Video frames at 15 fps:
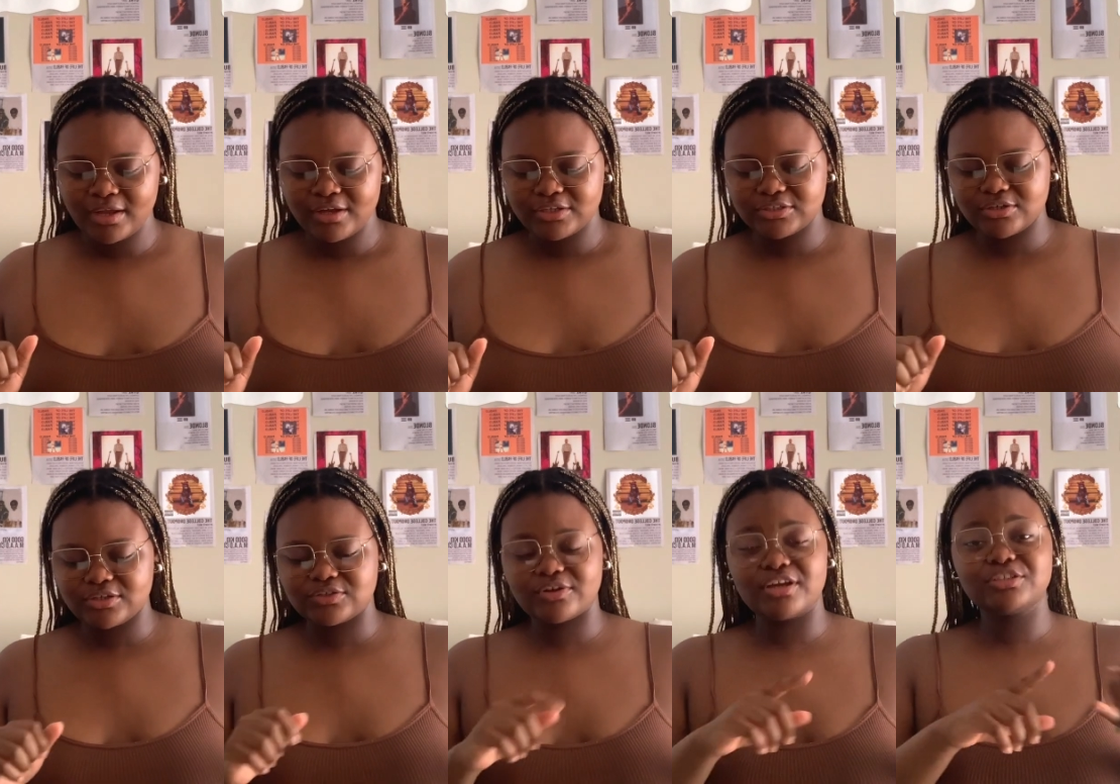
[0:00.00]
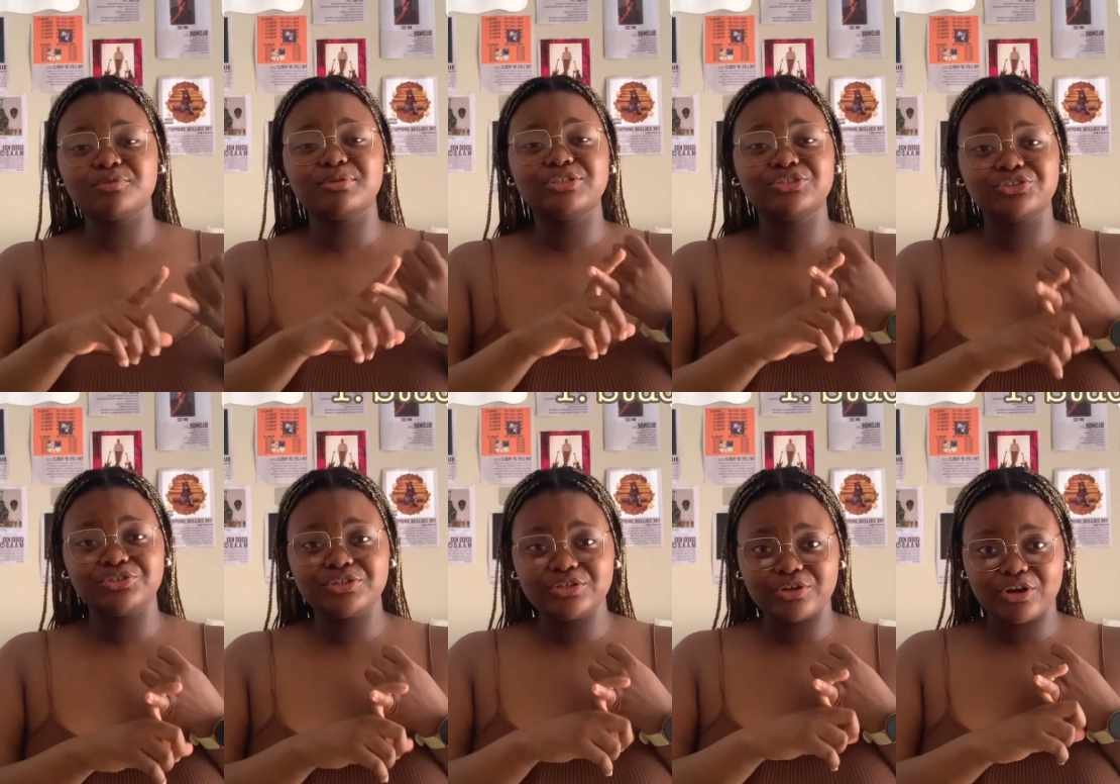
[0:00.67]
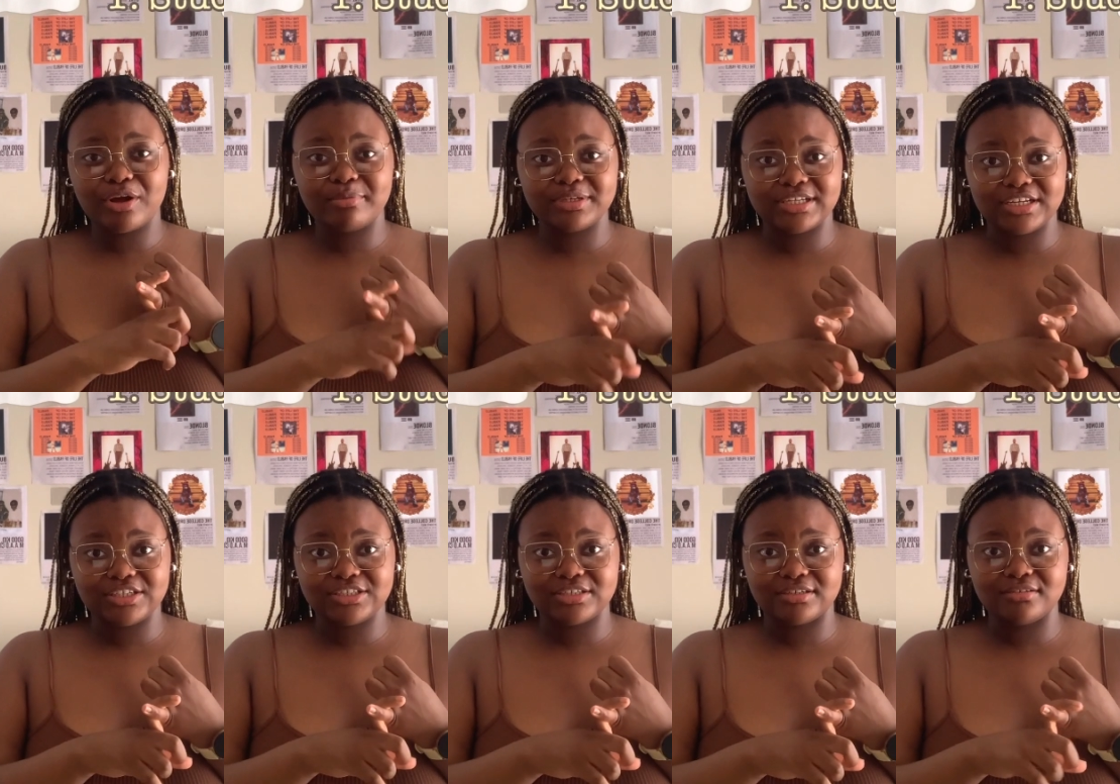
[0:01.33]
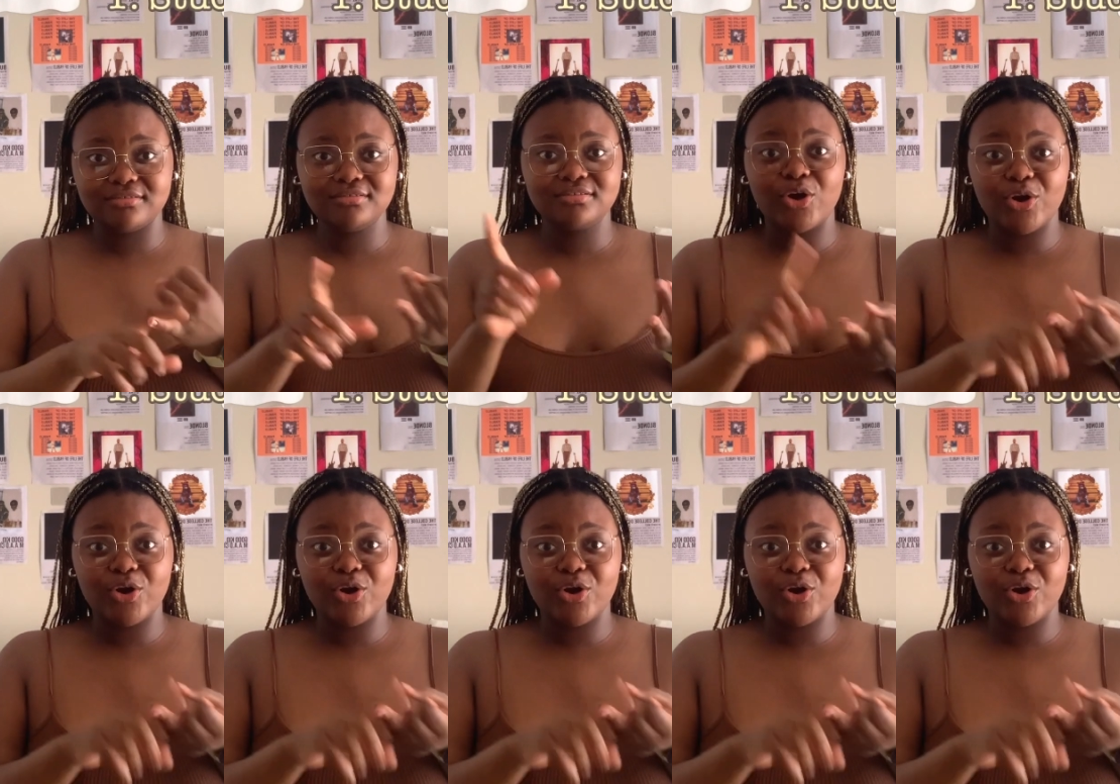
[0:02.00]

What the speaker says: So it's going to be student accommodation,